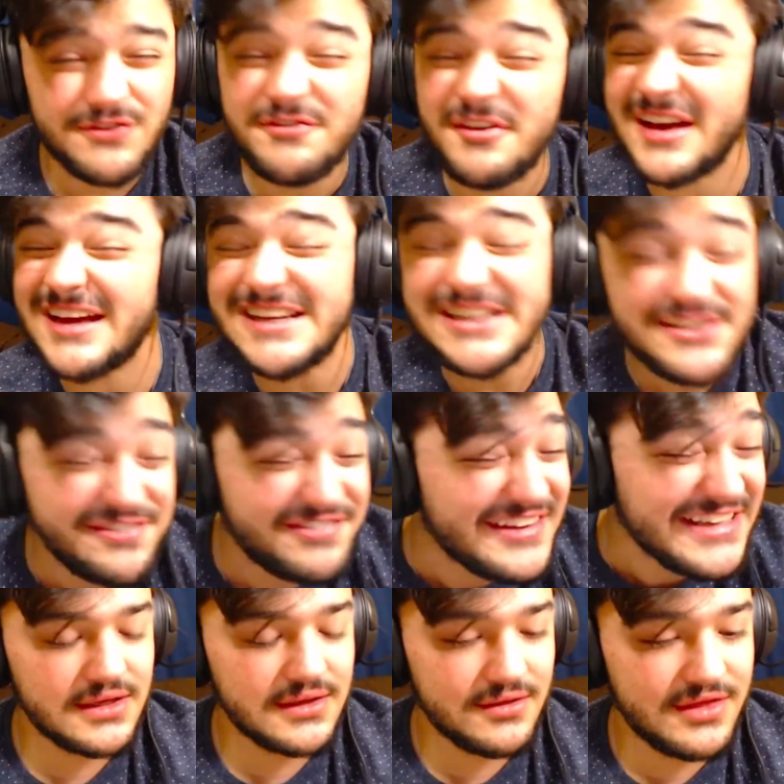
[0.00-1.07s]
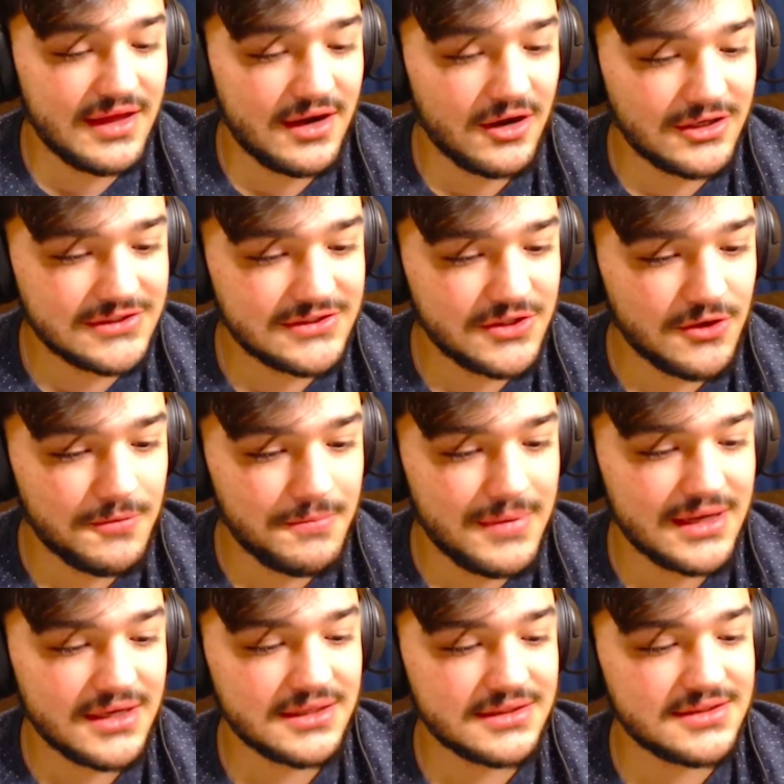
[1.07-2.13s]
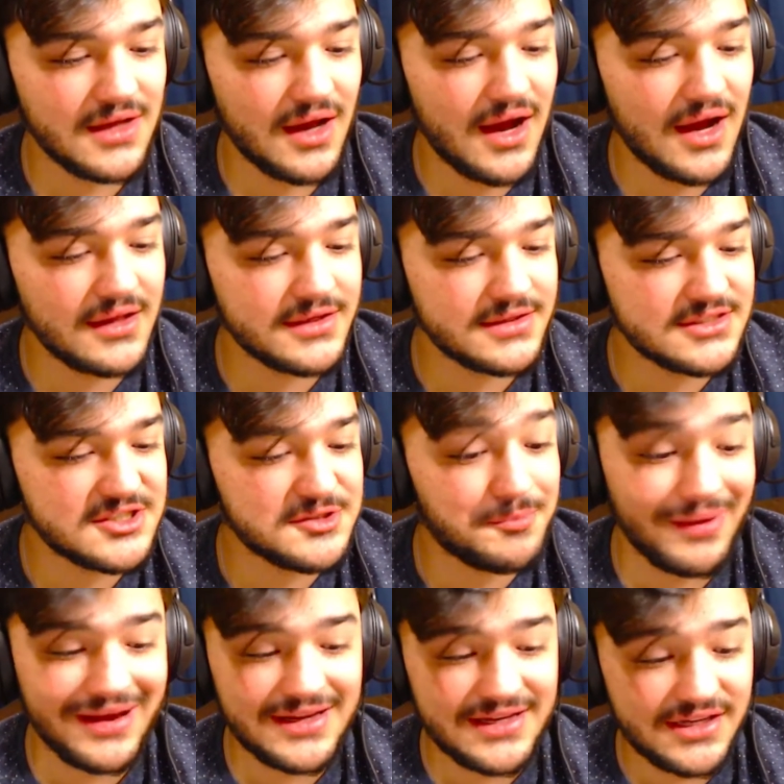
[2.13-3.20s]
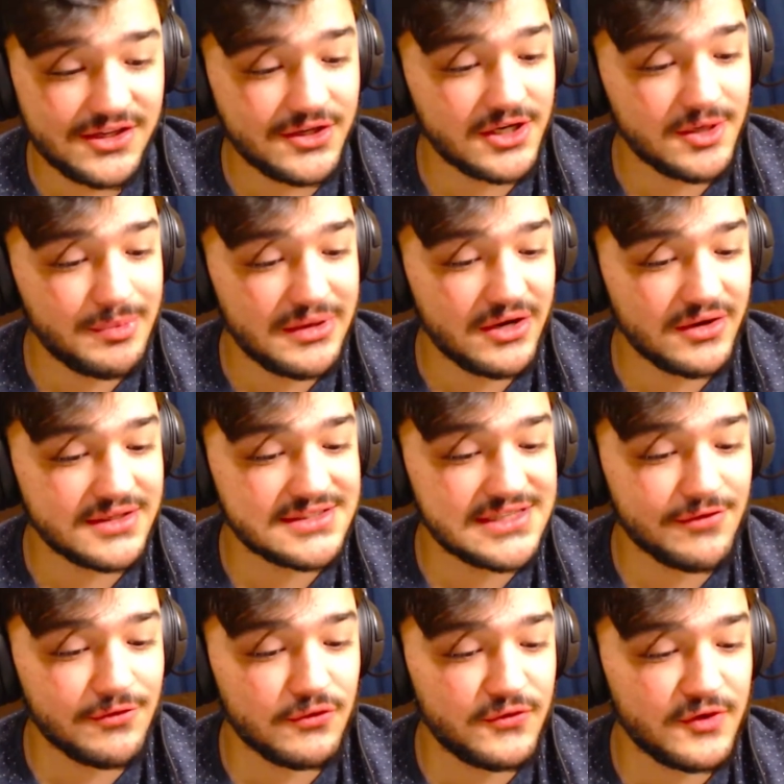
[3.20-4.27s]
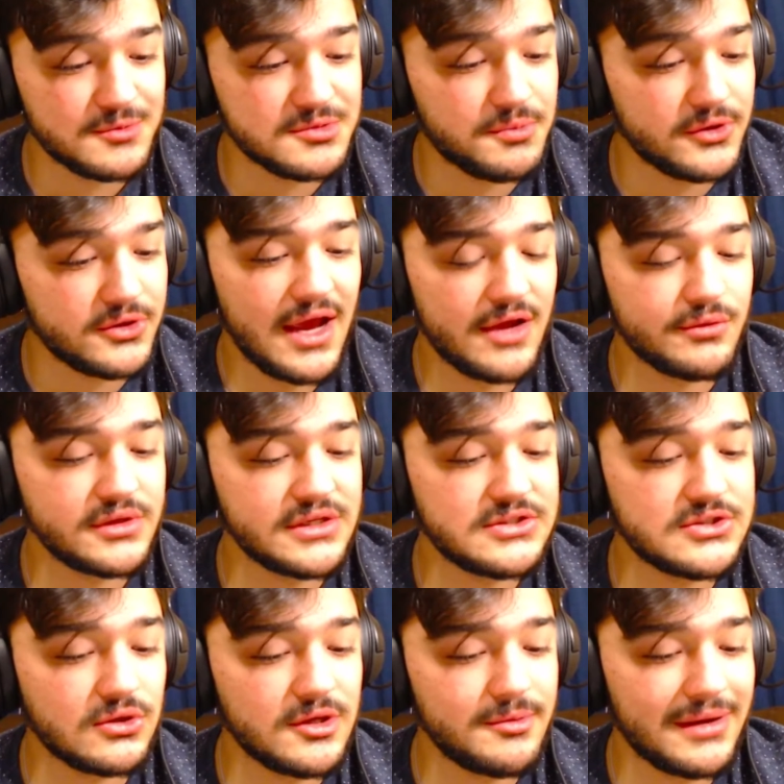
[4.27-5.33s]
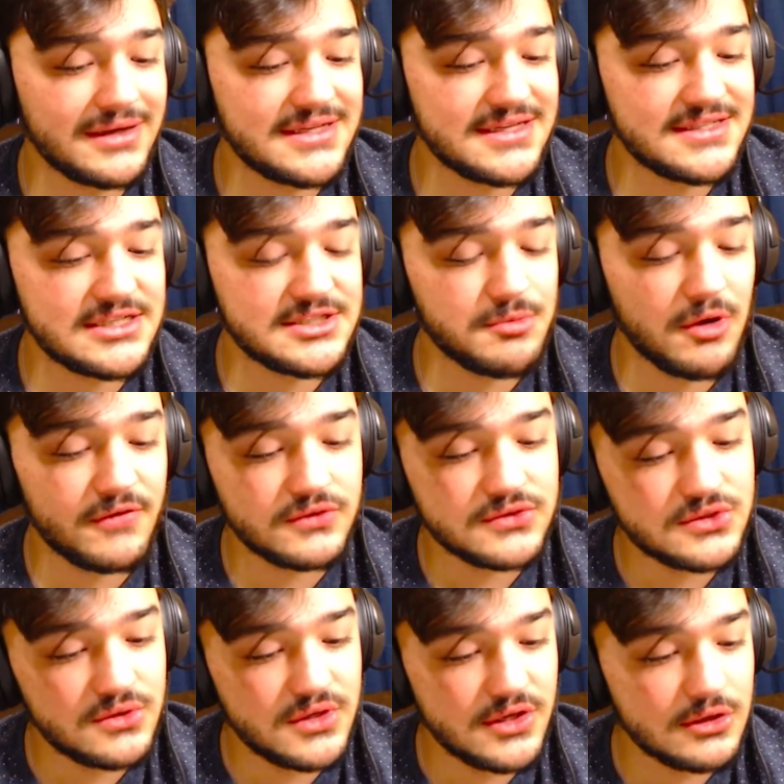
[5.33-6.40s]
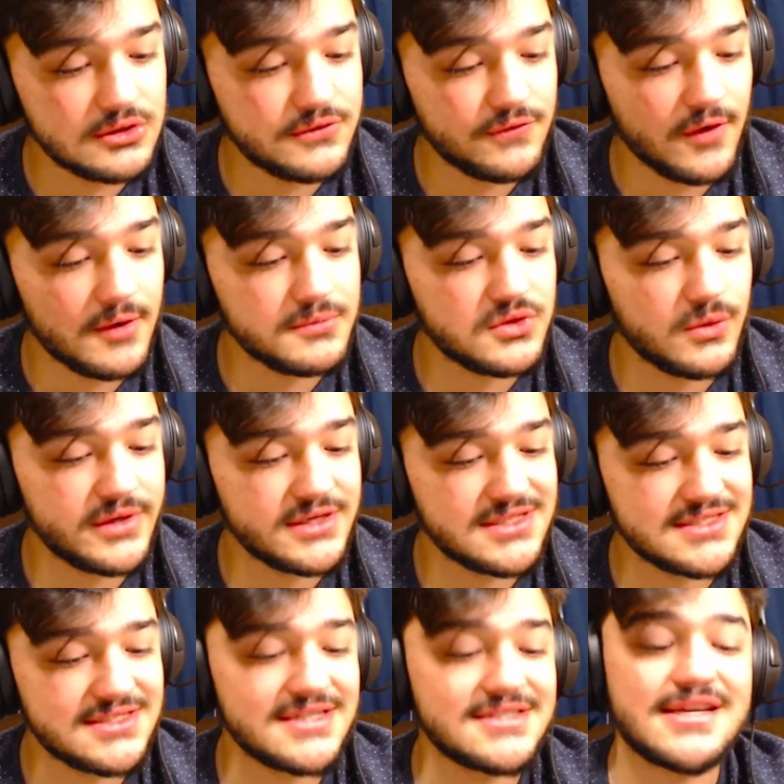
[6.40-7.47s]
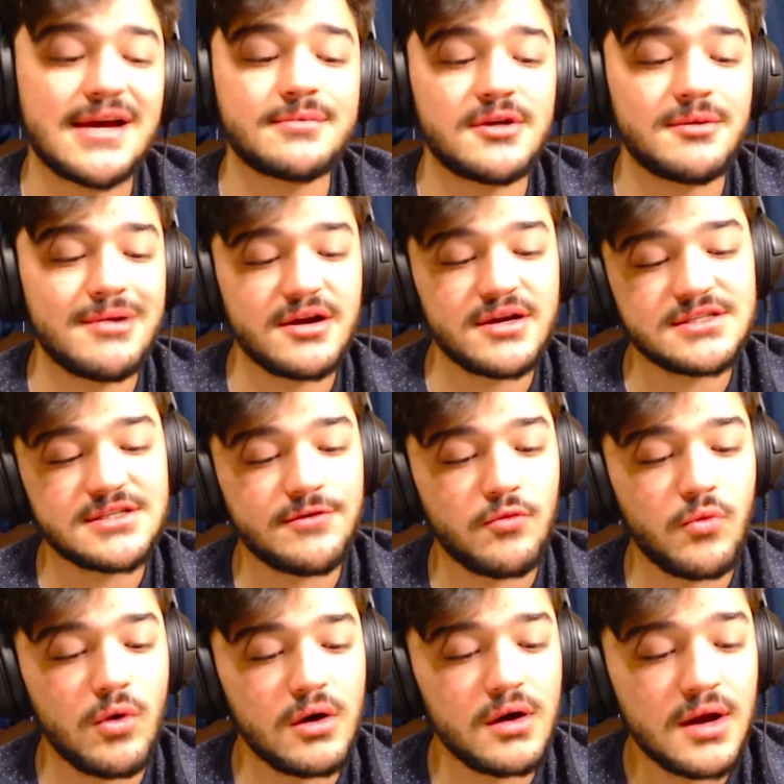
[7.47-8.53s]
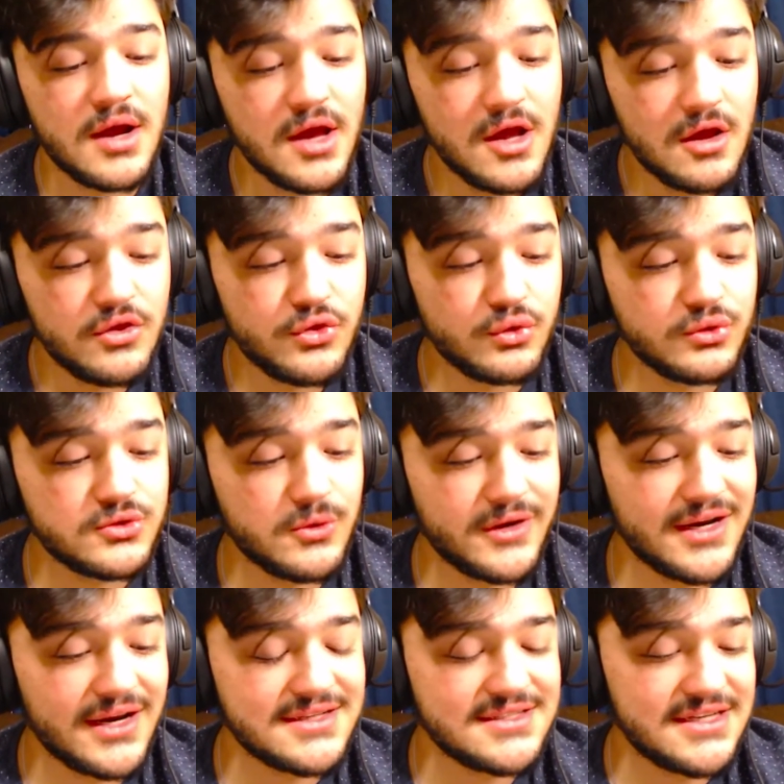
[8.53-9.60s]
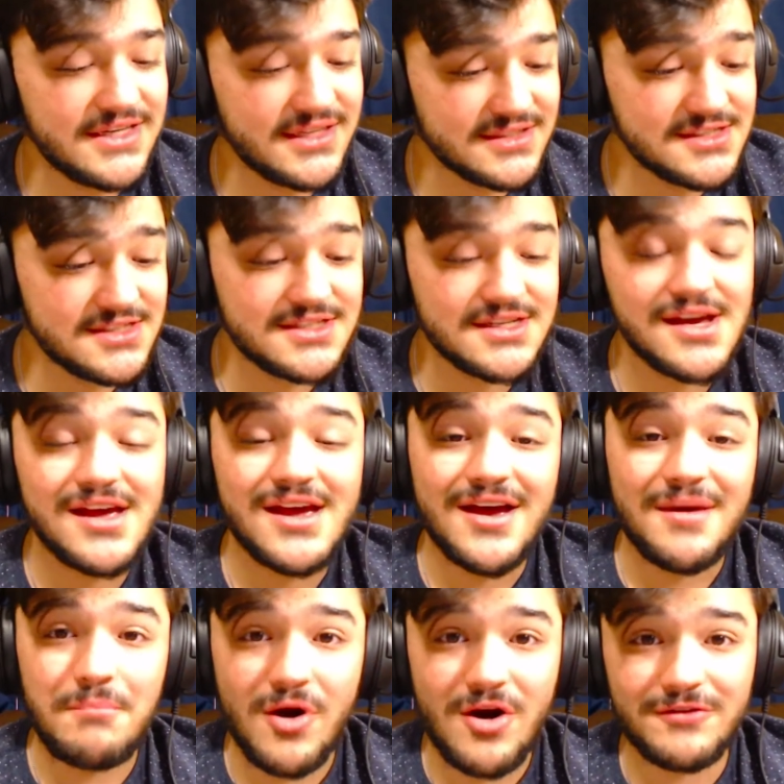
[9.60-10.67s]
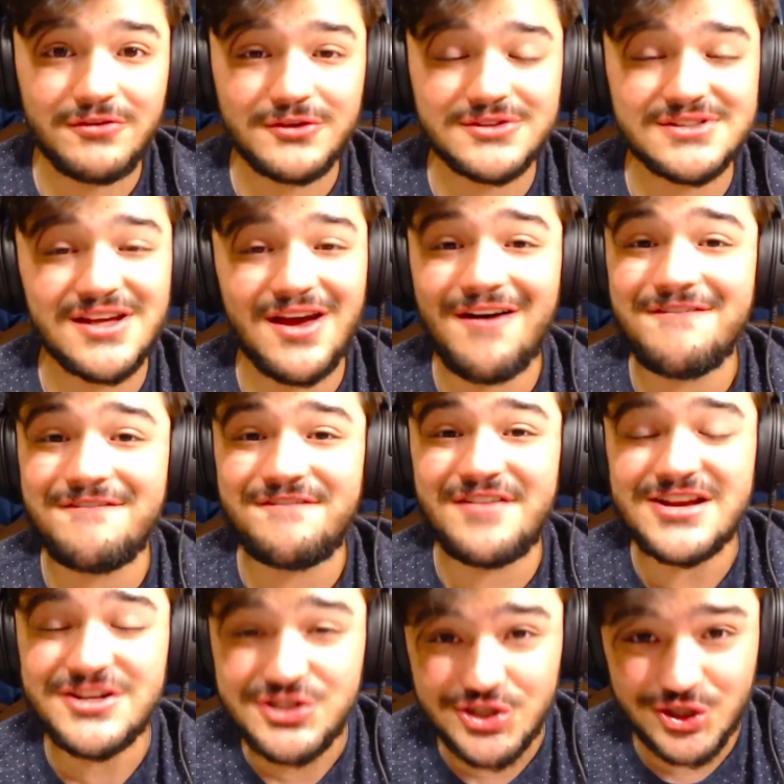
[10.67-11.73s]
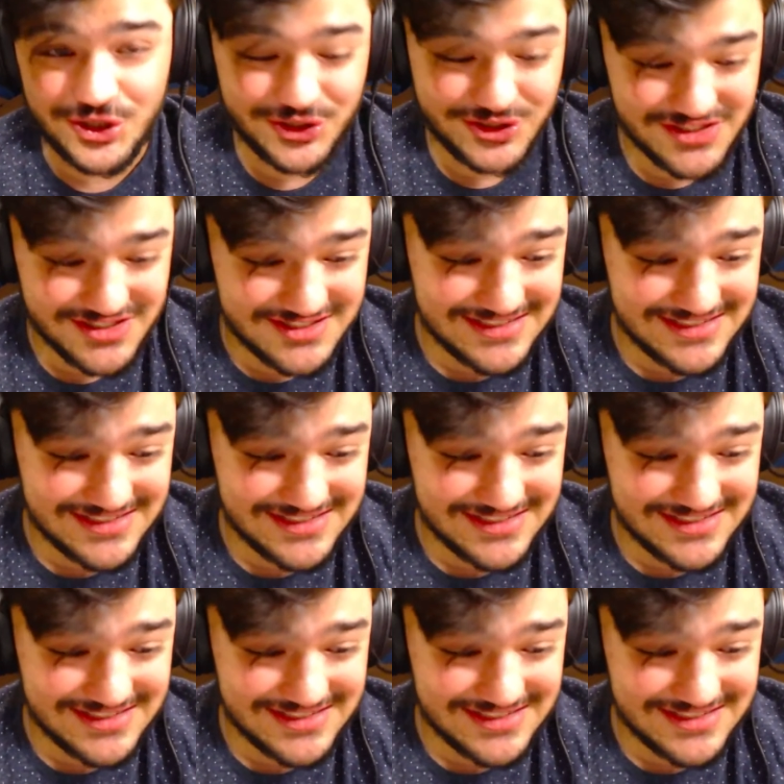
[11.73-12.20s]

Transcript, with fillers: Feige. That also meant Holland's Spidey could appear in several films produced and released solely by Disney's Marvel Studios from 2016's Captain America Civil War through 2019's Marvel's Avengers